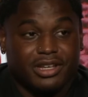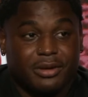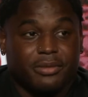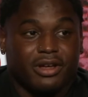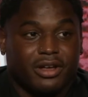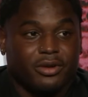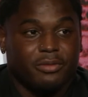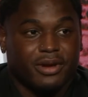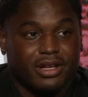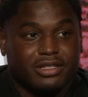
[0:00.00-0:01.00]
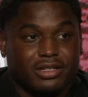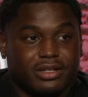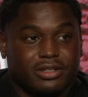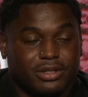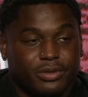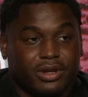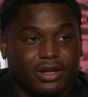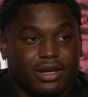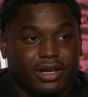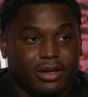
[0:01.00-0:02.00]
coming all the way back to to win
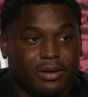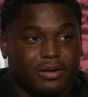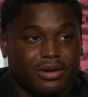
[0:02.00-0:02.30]
that game.